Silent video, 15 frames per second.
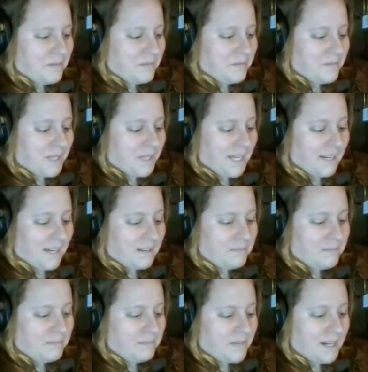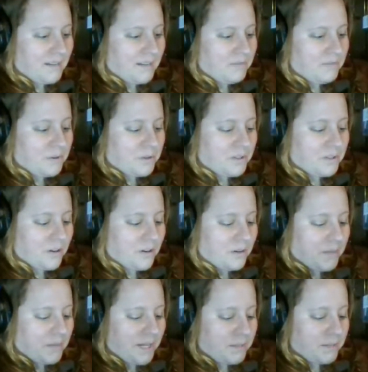But yeah, my phone or
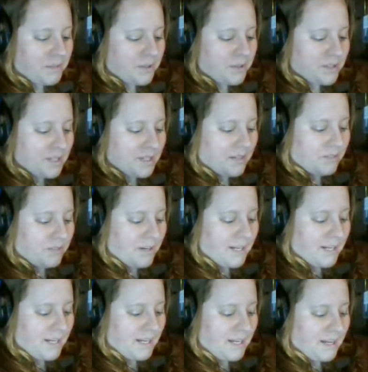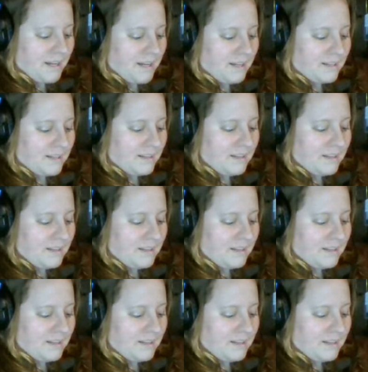my computer's not great at